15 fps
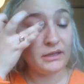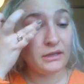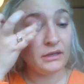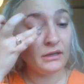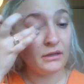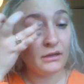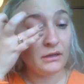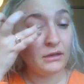
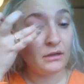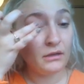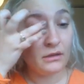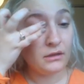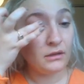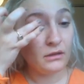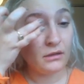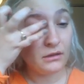
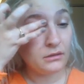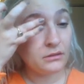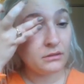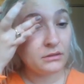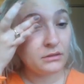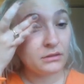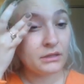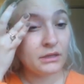
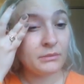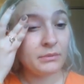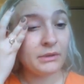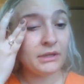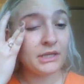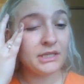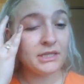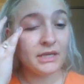I'm just going to
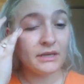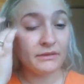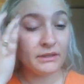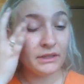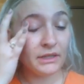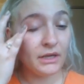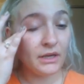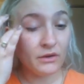put this
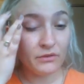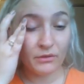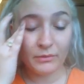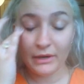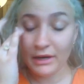evenly over my